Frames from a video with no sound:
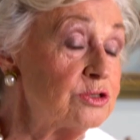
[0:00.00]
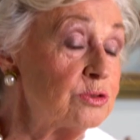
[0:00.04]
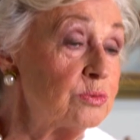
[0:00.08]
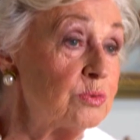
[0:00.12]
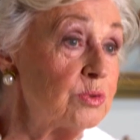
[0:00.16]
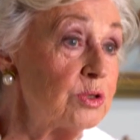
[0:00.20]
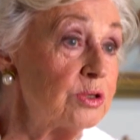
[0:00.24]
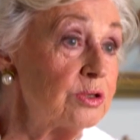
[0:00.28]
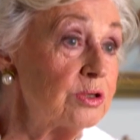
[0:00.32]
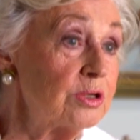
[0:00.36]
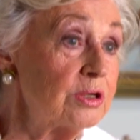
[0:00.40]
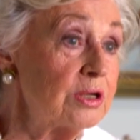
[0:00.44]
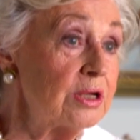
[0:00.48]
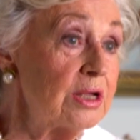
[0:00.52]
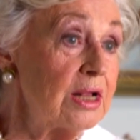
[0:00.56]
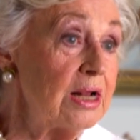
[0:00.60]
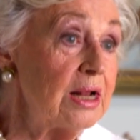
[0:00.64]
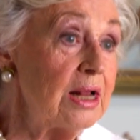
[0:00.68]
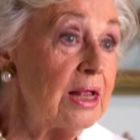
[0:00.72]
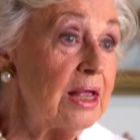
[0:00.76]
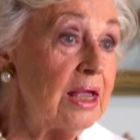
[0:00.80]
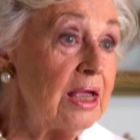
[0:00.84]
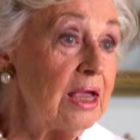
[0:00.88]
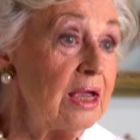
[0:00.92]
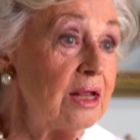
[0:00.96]
to work
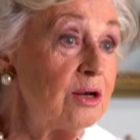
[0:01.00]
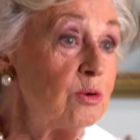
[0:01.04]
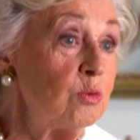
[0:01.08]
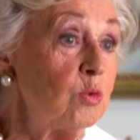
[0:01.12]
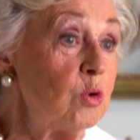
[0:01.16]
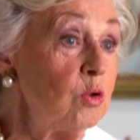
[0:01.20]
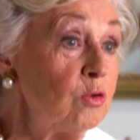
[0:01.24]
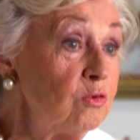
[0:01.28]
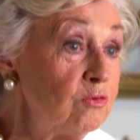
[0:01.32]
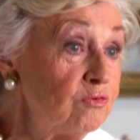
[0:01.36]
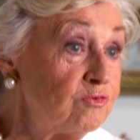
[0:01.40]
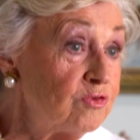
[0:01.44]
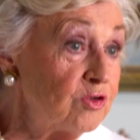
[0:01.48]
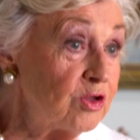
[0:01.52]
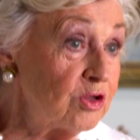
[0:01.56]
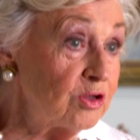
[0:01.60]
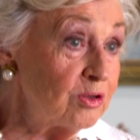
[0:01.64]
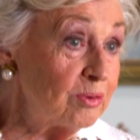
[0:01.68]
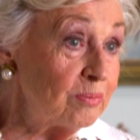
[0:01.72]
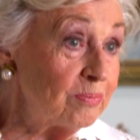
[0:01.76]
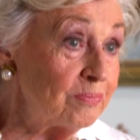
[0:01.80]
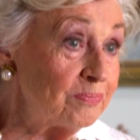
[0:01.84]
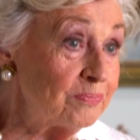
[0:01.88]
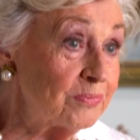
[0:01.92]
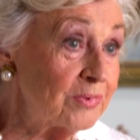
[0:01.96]
in a wool
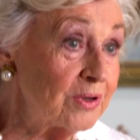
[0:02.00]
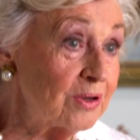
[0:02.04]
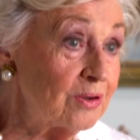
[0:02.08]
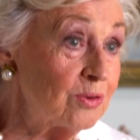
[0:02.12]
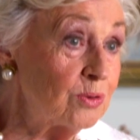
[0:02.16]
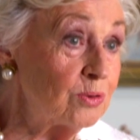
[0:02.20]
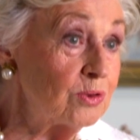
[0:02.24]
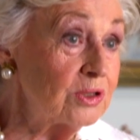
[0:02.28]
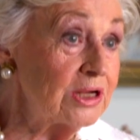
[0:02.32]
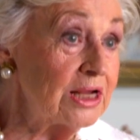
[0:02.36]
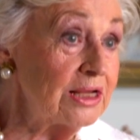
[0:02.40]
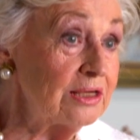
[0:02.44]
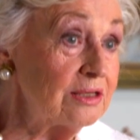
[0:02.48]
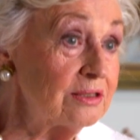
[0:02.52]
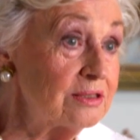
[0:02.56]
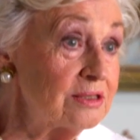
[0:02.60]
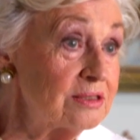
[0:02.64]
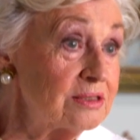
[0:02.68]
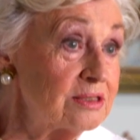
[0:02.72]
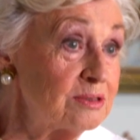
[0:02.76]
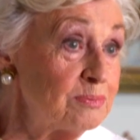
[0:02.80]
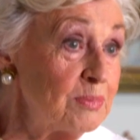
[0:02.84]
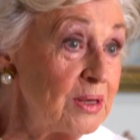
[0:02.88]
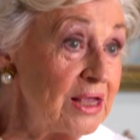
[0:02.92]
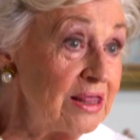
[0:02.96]
firm called Elder
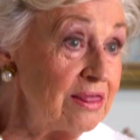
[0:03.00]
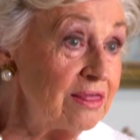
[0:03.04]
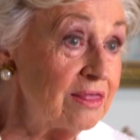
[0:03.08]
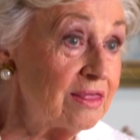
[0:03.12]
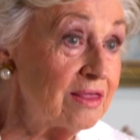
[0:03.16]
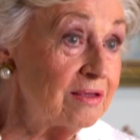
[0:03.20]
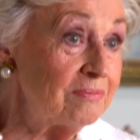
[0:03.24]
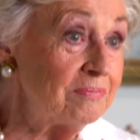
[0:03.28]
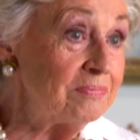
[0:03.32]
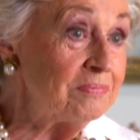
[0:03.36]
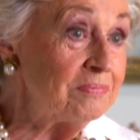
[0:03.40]
Smith,